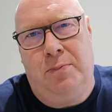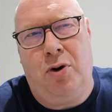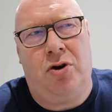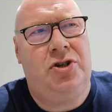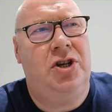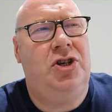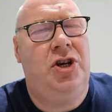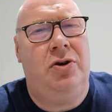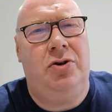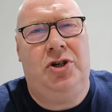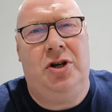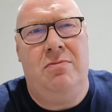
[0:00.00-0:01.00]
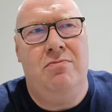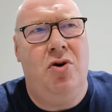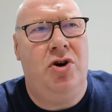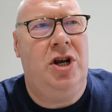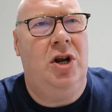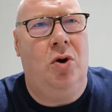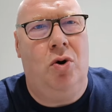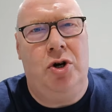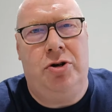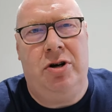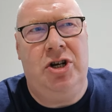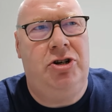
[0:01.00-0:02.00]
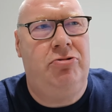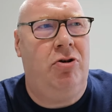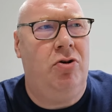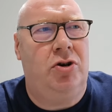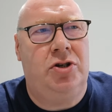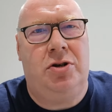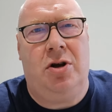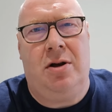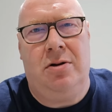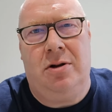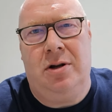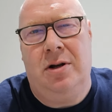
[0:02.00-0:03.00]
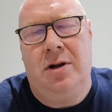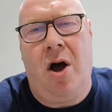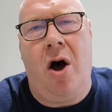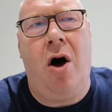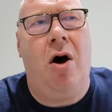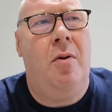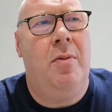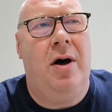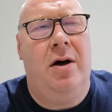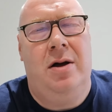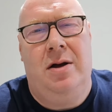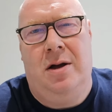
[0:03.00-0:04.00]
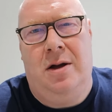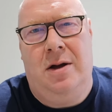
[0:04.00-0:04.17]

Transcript: Prostitution, money laundering, drugs, armour.